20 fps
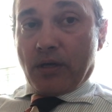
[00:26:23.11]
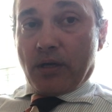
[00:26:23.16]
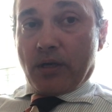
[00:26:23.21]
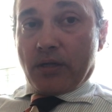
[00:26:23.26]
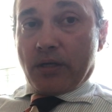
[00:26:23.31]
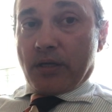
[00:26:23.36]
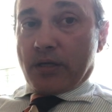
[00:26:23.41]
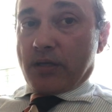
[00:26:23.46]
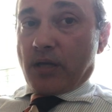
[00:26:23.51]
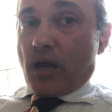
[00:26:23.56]

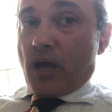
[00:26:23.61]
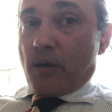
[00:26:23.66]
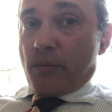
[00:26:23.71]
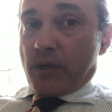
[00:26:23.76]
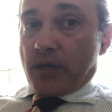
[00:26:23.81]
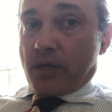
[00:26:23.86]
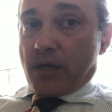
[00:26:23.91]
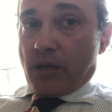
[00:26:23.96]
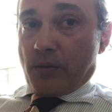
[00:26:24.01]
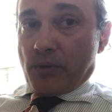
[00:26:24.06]
the
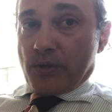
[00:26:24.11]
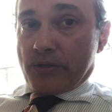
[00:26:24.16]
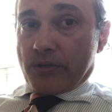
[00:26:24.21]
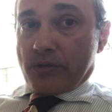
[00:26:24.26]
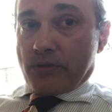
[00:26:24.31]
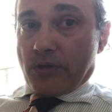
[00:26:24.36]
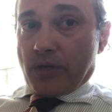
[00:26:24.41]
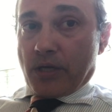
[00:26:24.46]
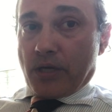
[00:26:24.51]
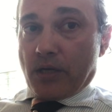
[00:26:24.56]
atomic
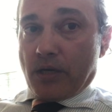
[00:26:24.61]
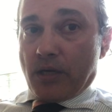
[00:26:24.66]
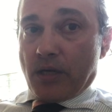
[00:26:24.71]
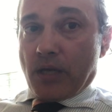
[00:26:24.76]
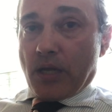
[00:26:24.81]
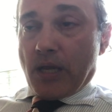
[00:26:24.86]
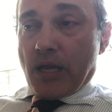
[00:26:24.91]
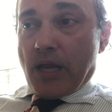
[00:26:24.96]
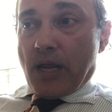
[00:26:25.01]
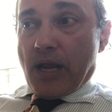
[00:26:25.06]
chemistry,
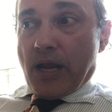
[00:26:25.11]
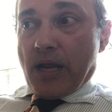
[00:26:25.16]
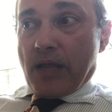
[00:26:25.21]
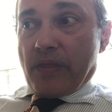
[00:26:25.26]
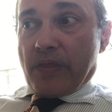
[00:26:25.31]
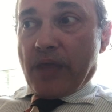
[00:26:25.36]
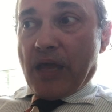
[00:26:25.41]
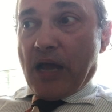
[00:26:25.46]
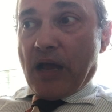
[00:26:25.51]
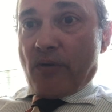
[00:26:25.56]

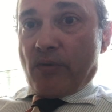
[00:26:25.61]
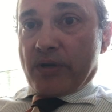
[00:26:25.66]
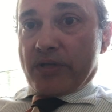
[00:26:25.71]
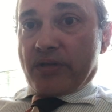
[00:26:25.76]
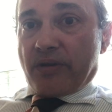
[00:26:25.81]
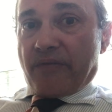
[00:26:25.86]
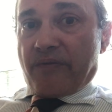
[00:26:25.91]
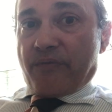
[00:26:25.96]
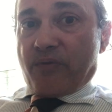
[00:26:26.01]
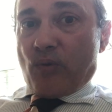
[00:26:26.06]
and that
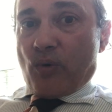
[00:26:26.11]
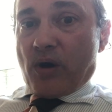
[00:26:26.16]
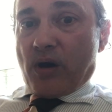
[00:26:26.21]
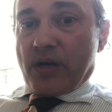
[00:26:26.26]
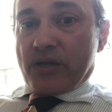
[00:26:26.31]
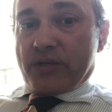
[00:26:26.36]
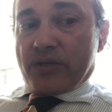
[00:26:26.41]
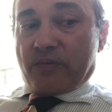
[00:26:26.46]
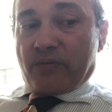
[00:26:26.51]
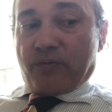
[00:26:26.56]
which
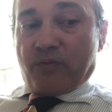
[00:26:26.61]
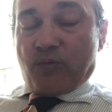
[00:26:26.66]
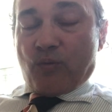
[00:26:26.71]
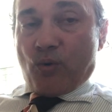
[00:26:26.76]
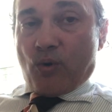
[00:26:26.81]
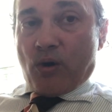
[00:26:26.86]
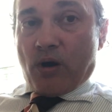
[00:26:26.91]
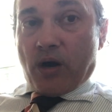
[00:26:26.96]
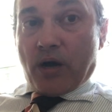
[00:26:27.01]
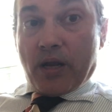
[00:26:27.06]
affords
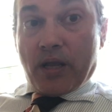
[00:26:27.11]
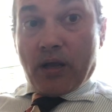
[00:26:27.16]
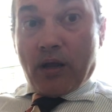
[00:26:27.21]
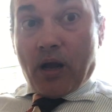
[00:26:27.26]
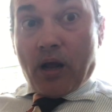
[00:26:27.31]
for